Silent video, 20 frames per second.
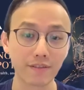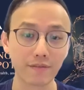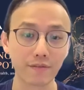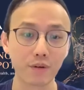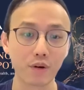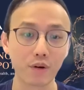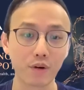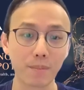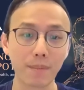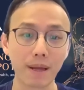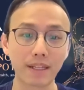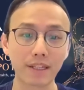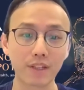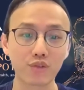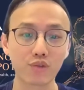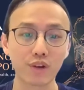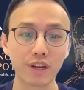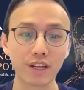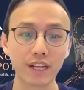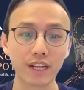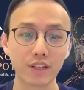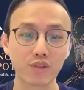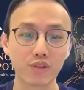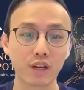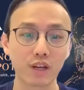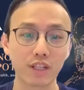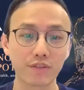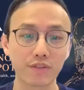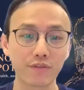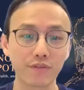for better training
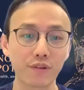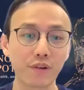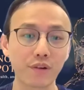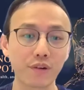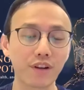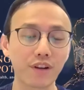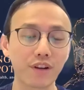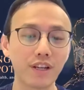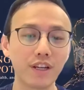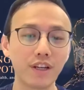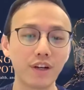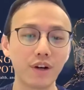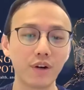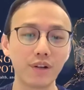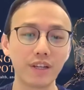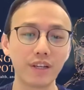transfer? Or